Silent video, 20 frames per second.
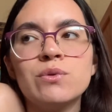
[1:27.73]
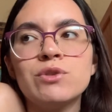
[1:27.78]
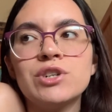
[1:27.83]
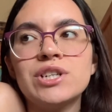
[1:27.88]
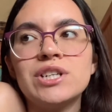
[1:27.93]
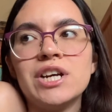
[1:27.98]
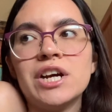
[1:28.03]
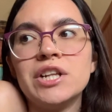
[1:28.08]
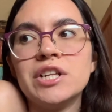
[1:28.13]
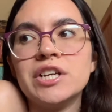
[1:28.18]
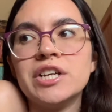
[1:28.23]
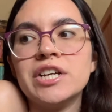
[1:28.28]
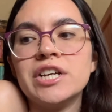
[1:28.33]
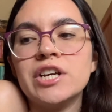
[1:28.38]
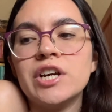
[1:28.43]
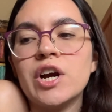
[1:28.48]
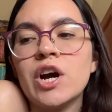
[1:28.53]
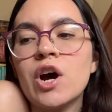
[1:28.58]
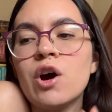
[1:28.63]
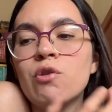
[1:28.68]

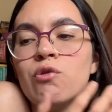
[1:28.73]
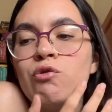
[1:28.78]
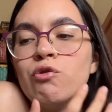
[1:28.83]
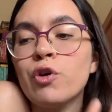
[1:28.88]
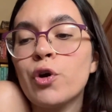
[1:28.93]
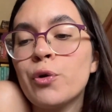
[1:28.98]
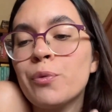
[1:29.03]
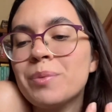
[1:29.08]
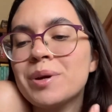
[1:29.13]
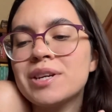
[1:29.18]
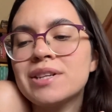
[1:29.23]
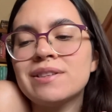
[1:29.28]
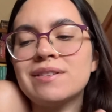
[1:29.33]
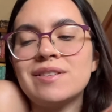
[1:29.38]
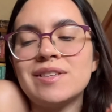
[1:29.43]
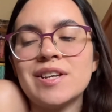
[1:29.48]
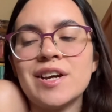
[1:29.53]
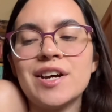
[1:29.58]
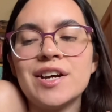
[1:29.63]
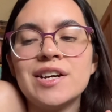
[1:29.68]
retelling
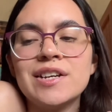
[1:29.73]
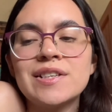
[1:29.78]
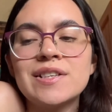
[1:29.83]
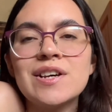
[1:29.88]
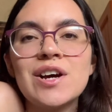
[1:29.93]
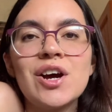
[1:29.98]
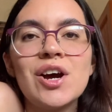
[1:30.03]
romances